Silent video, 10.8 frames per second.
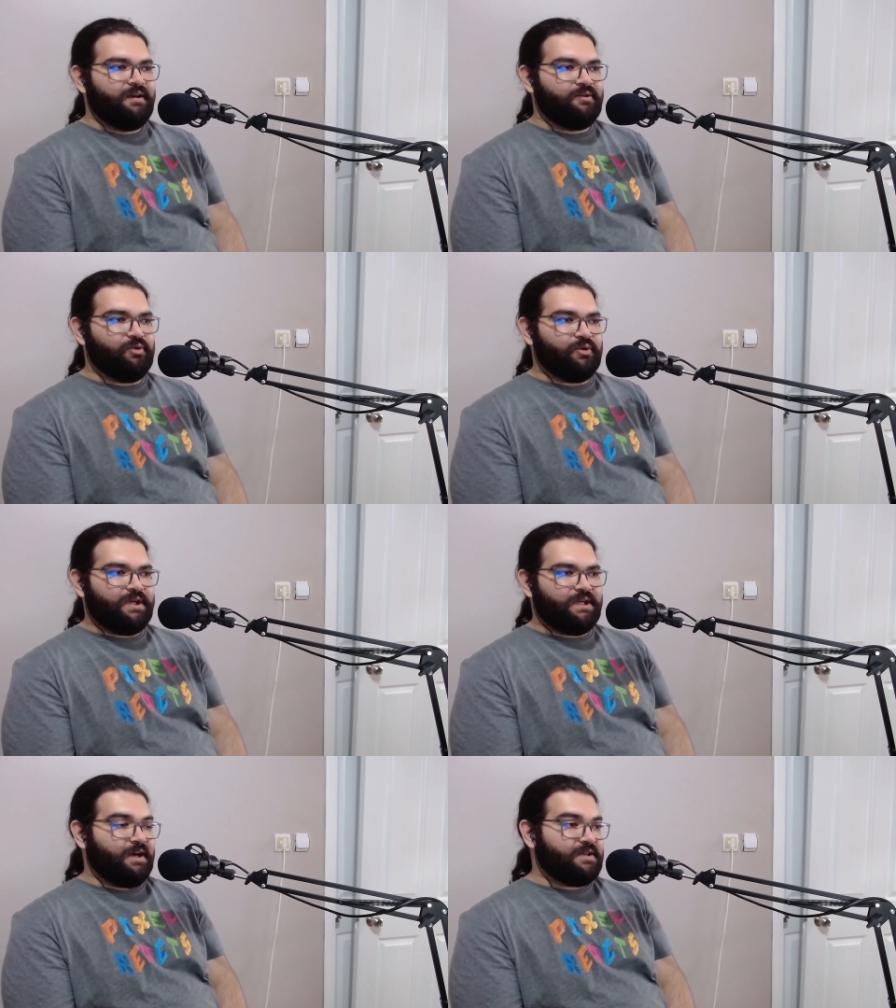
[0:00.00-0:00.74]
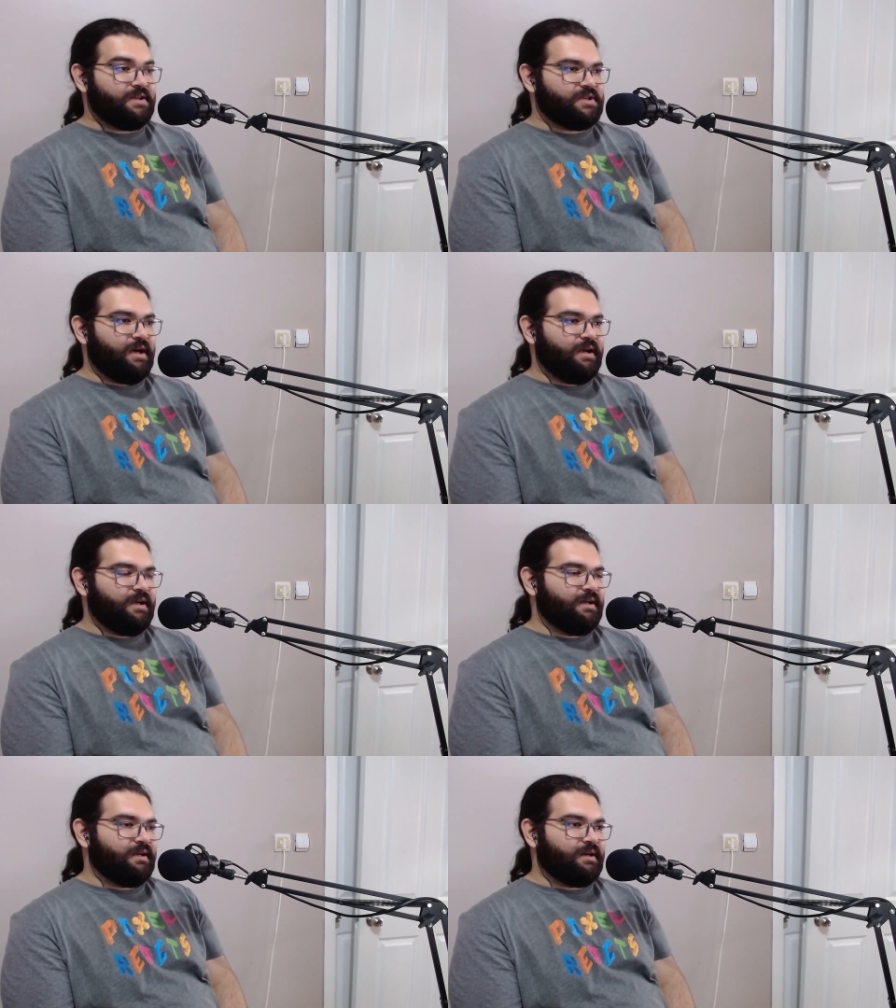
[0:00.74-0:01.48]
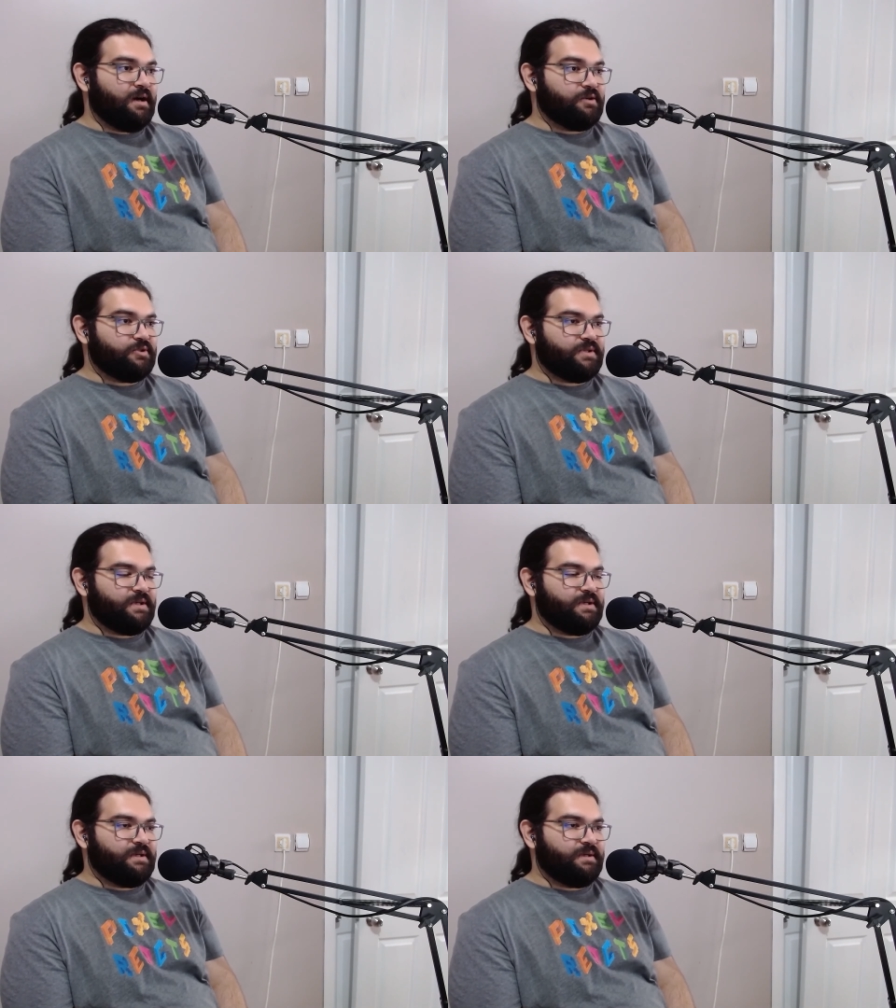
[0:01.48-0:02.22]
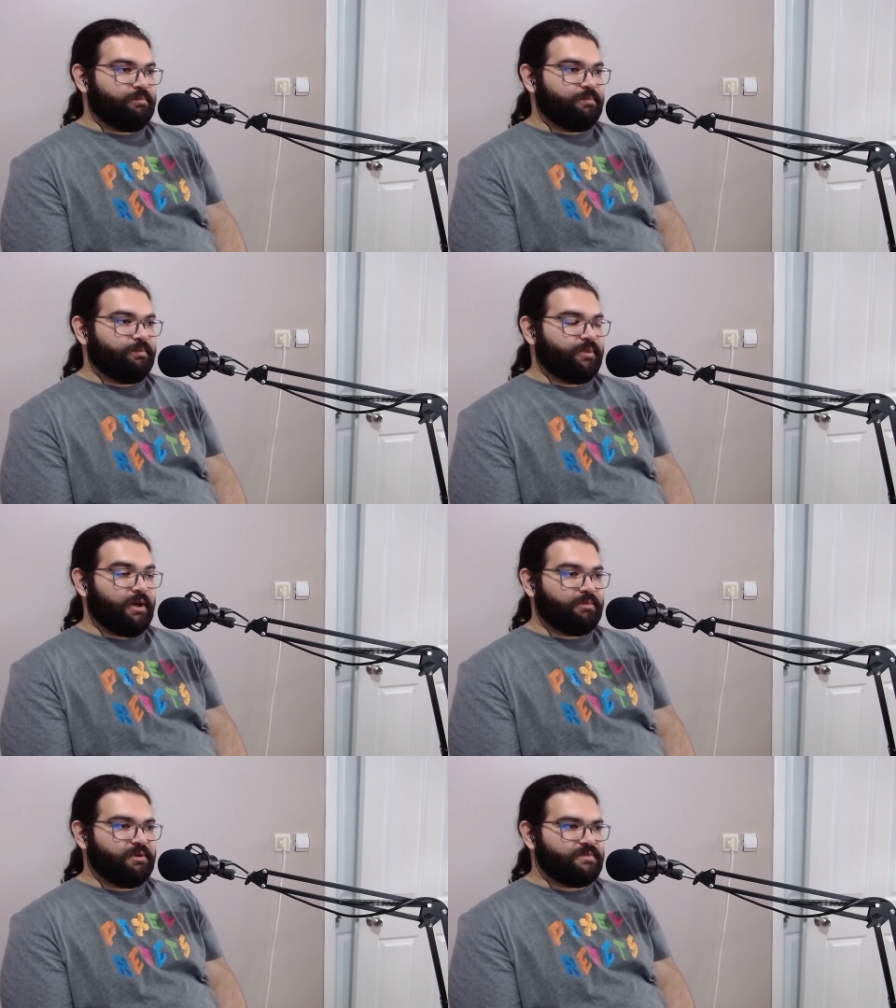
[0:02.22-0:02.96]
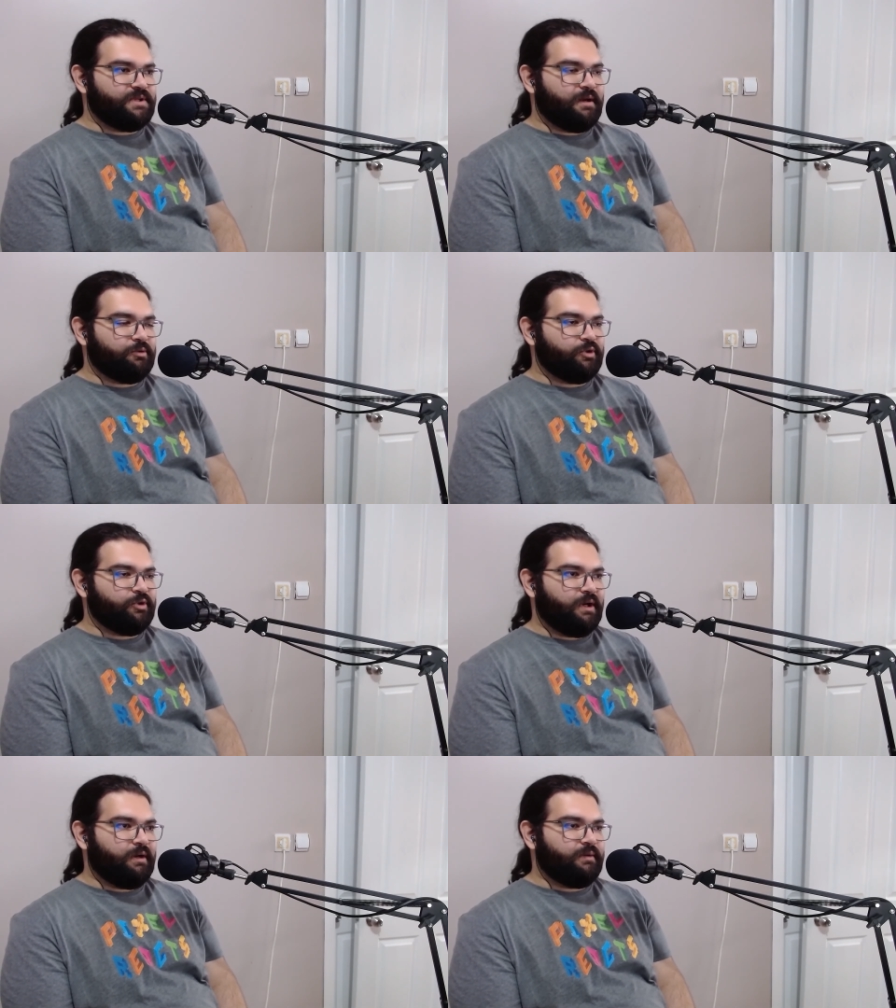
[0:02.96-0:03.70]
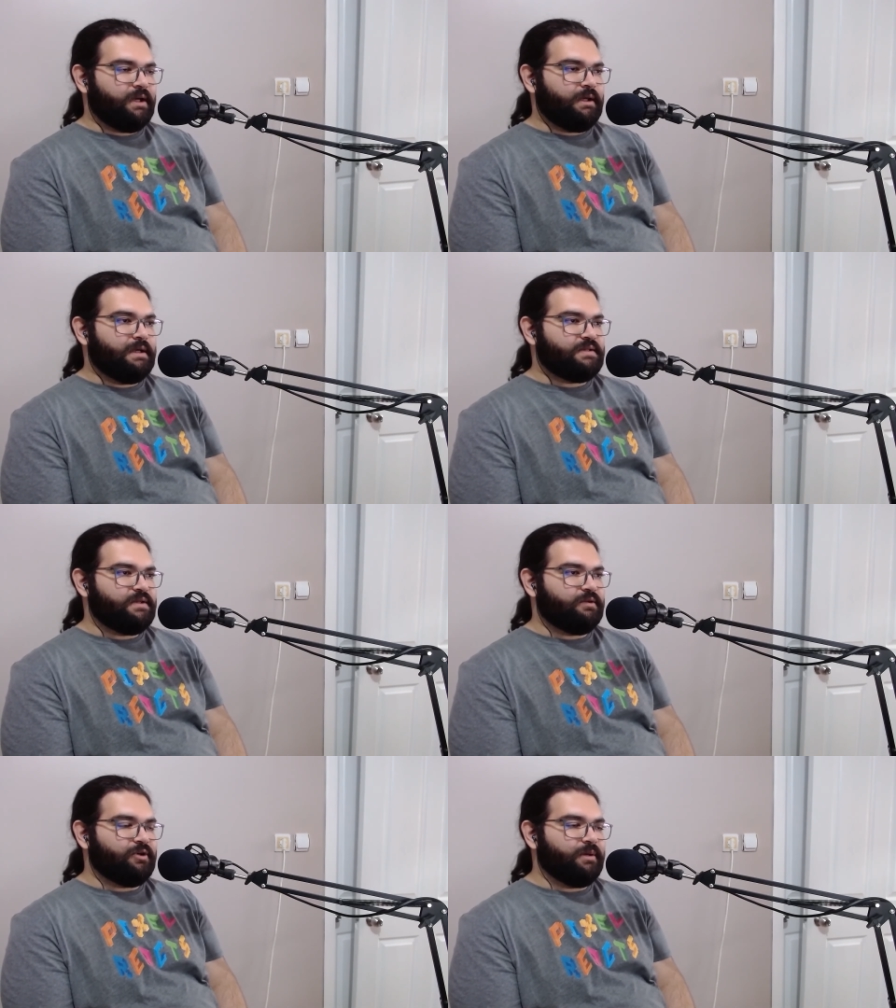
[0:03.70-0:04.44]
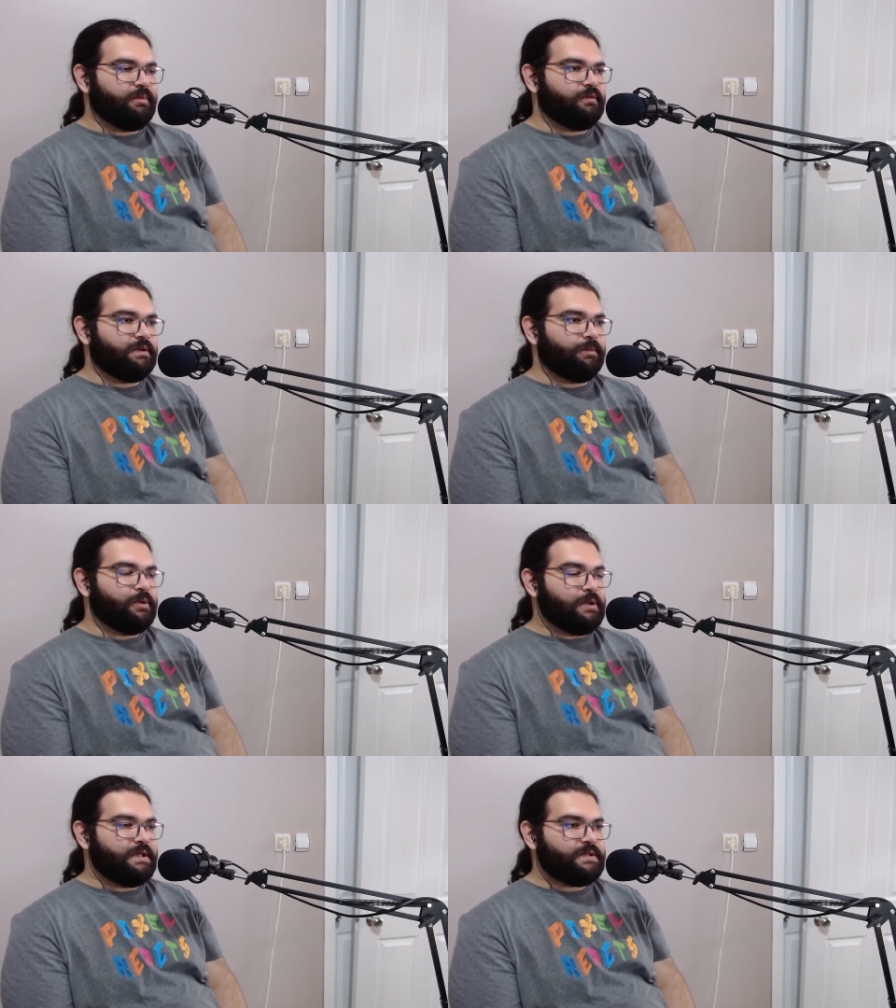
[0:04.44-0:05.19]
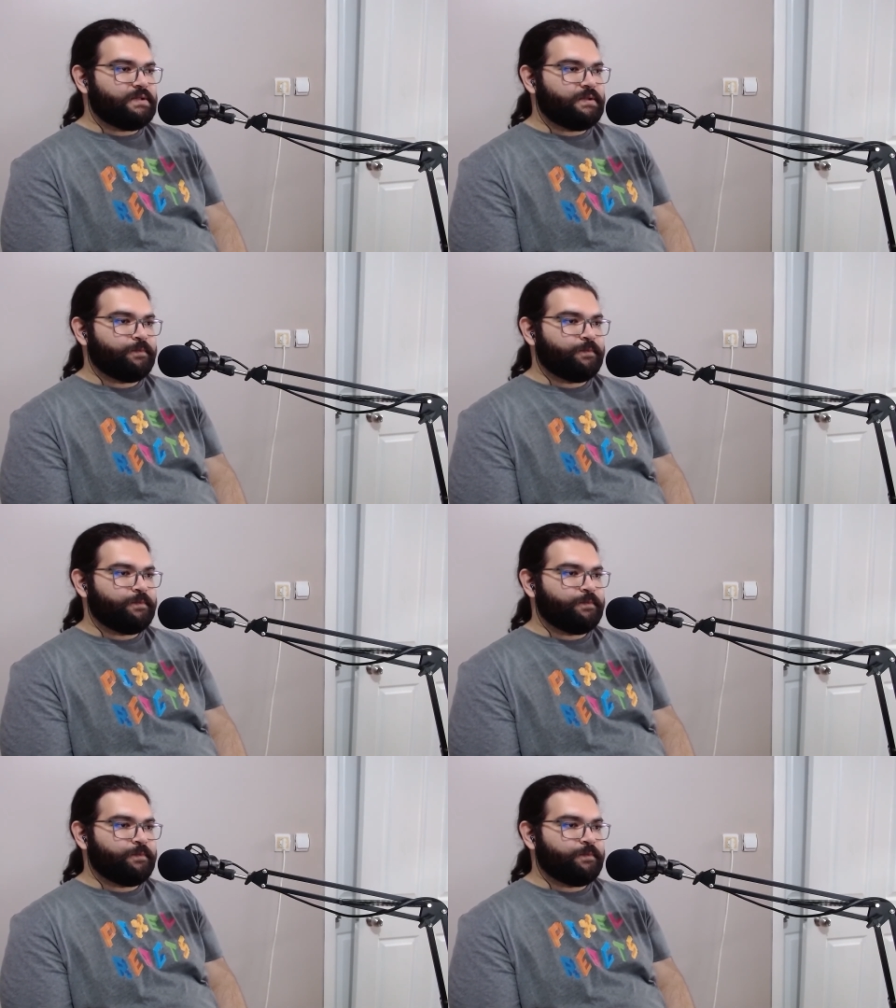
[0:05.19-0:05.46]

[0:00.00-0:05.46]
Ulrich does kind of causes uh, problems around the town and gets in trouble with the police